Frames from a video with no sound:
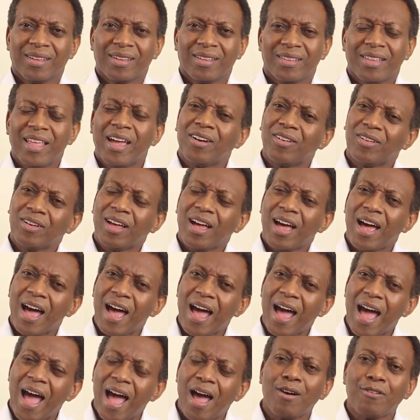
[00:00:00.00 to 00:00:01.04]
Now,
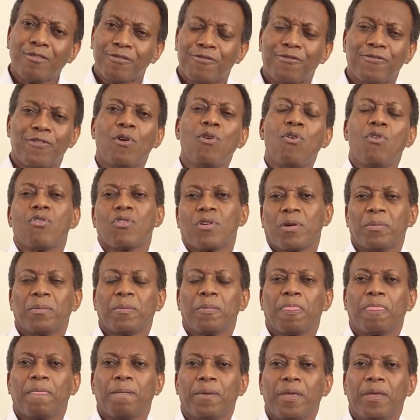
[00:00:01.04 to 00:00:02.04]
our form